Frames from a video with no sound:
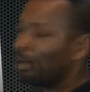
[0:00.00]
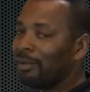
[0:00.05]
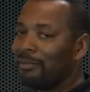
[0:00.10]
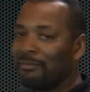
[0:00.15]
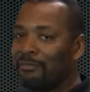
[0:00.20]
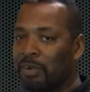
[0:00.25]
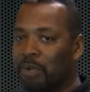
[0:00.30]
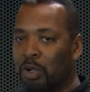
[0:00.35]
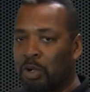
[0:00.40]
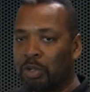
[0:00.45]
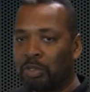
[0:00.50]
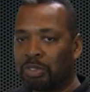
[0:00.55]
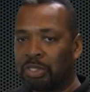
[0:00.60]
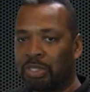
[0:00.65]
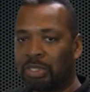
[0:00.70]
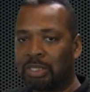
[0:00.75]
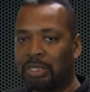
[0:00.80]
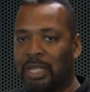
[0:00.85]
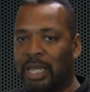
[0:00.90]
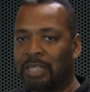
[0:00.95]

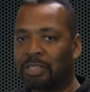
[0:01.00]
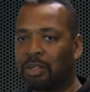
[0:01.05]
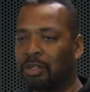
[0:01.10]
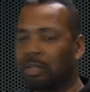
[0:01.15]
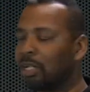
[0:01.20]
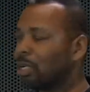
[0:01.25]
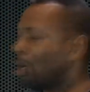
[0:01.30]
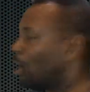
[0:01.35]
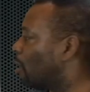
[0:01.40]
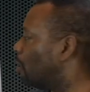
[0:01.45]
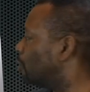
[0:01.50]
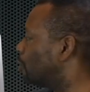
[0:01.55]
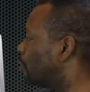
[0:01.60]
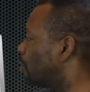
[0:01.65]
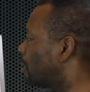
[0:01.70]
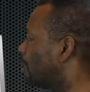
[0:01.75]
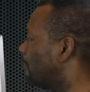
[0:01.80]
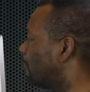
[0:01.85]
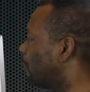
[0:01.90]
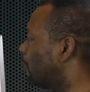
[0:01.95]
conversions. That's going to cause
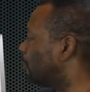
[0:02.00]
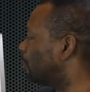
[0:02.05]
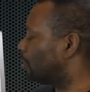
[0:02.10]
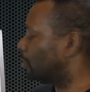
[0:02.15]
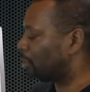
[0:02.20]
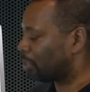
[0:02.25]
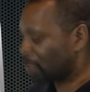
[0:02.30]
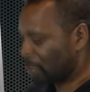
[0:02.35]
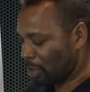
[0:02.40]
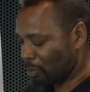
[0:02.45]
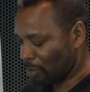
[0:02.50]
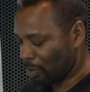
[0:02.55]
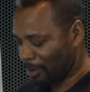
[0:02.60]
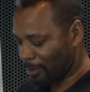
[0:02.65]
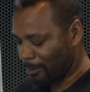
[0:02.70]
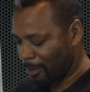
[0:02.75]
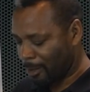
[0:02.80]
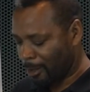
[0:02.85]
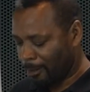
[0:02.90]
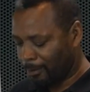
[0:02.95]
your conversions to go
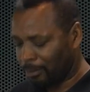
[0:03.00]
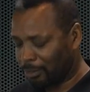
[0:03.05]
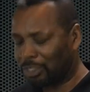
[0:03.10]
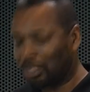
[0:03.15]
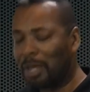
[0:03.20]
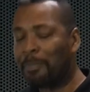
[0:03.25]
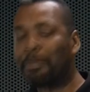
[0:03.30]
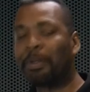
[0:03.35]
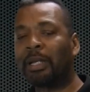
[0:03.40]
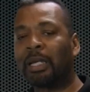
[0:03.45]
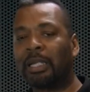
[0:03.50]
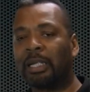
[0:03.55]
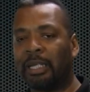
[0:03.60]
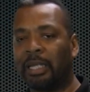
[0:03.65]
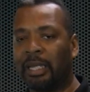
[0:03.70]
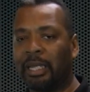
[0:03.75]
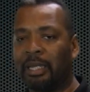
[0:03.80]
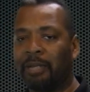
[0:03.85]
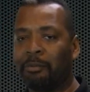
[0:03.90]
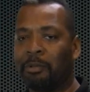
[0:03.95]
up.
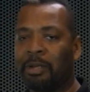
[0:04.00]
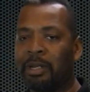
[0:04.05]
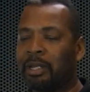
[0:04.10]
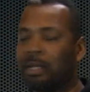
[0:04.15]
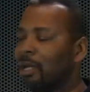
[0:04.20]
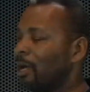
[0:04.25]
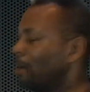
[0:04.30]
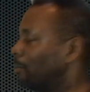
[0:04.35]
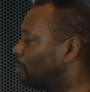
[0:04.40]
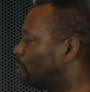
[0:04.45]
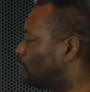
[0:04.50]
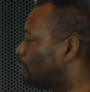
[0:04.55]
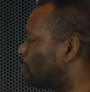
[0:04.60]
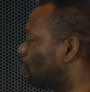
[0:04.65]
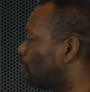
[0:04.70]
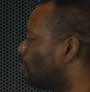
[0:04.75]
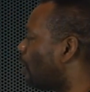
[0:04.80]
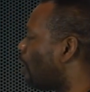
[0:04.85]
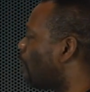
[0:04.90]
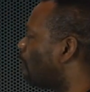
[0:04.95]
Typically, when it comes
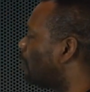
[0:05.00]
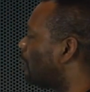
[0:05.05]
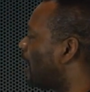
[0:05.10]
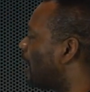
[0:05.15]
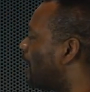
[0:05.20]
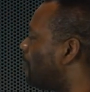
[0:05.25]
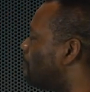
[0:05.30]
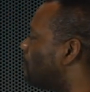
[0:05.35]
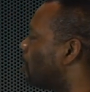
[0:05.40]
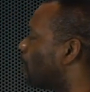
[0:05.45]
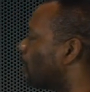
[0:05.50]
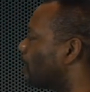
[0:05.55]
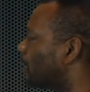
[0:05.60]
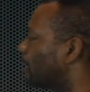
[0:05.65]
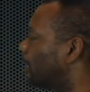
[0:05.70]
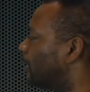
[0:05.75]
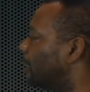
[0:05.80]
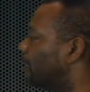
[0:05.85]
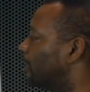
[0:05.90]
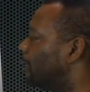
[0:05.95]
to online
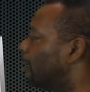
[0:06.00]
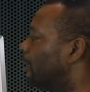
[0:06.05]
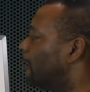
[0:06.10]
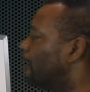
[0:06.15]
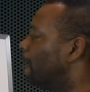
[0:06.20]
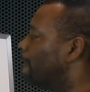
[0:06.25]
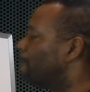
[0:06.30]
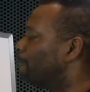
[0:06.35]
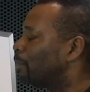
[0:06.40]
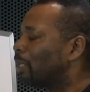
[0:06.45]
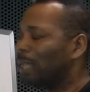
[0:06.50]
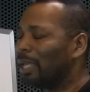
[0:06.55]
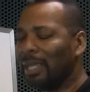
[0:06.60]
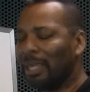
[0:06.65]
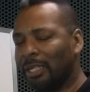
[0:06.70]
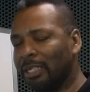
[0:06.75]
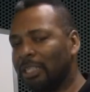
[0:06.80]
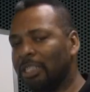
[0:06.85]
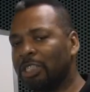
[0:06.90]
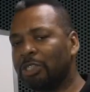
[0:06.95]
marketing, the
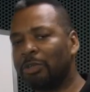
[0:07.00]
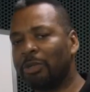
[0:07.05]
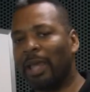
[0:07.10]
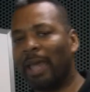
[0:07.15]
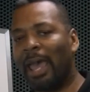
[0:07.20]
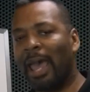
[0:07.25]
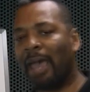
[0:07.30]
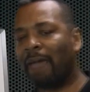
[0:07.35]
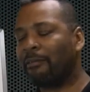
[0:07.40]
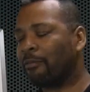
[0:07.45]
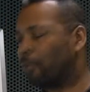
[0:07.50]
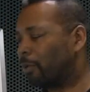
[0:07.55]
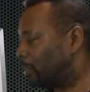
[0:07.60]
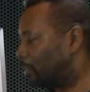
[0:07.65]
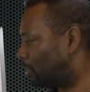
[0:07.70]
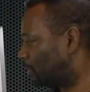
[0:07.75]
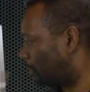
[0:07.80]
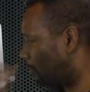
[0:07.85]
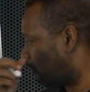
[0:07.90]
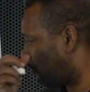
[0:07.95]
industry
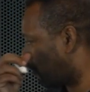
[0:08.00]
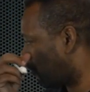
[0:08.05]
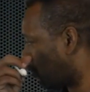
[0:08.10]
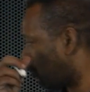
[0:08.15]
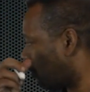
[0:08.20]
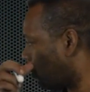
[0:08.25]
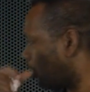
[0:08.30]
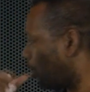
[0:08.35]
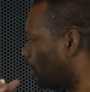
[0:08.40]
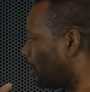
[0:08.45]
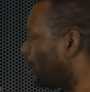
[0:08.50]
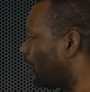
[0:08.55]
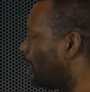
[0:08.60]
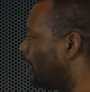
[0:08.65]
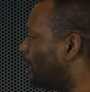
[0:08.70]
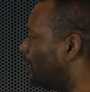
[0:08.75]
average for